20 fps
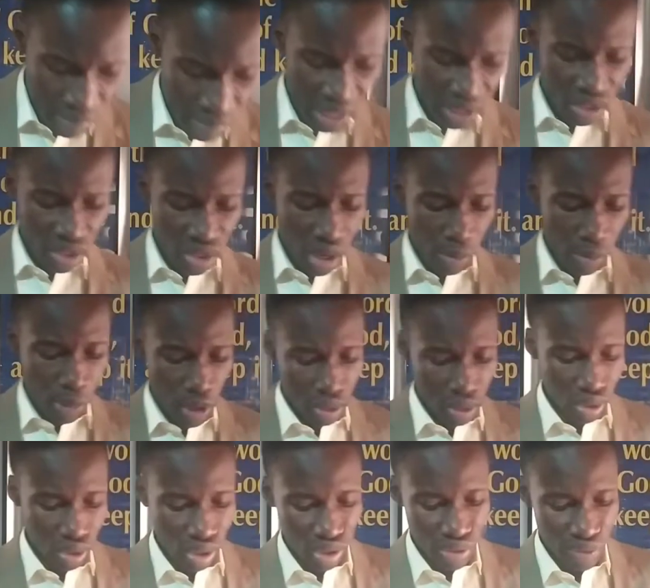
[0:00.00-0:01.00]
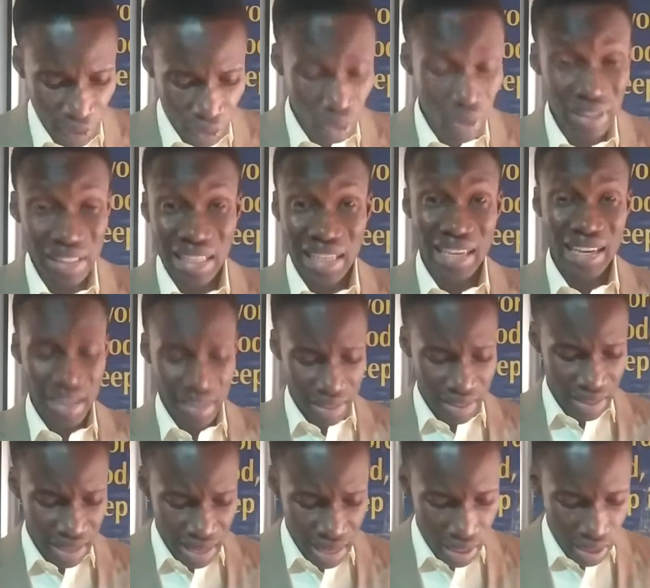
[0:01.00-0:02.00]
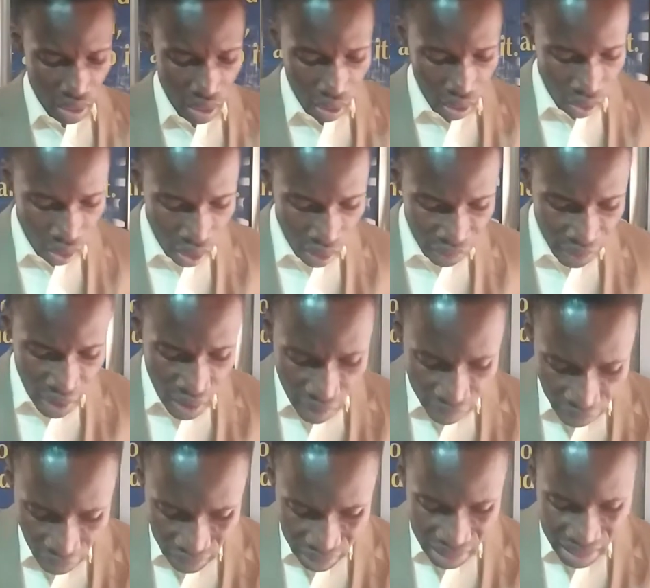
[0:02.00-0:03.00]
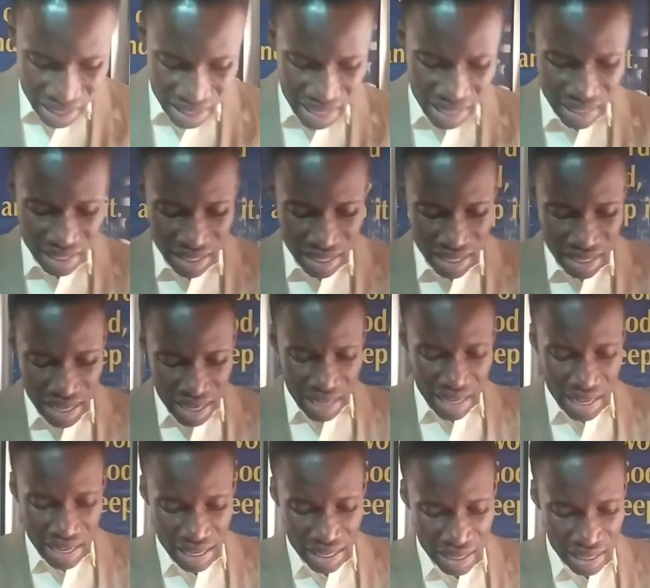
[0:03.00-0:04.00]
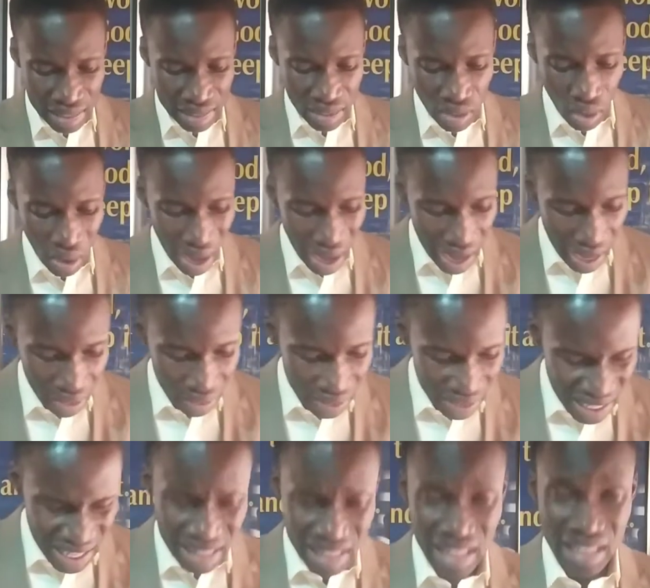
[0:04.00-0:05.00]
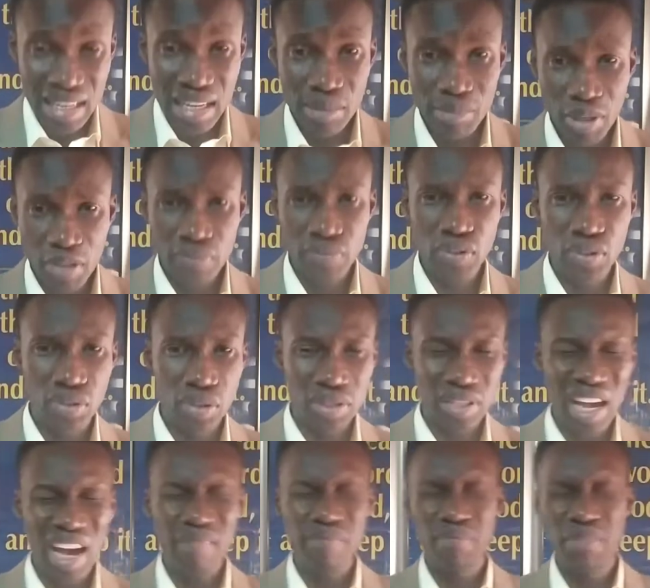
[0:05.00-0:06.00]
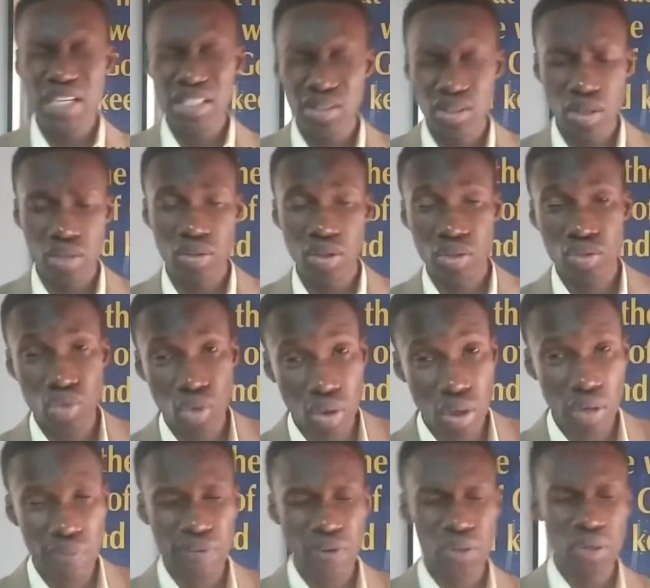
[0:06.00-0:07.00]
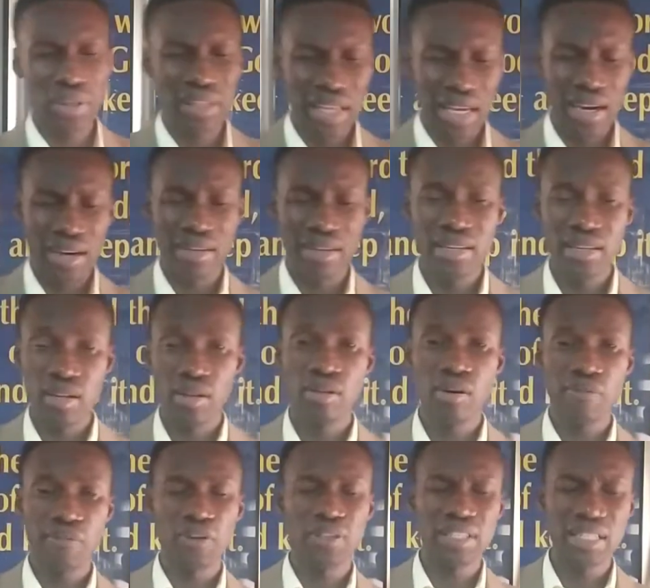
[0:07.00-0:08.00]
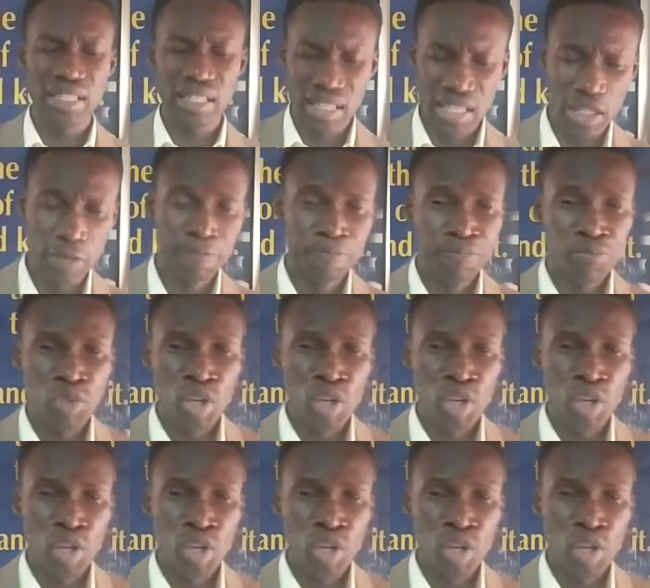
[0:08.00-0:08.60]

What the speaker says: mercy upon us for not caring enough for the needy in your house. In the name of Jesus, have mercy on us, O God, for not caring enough for the needy.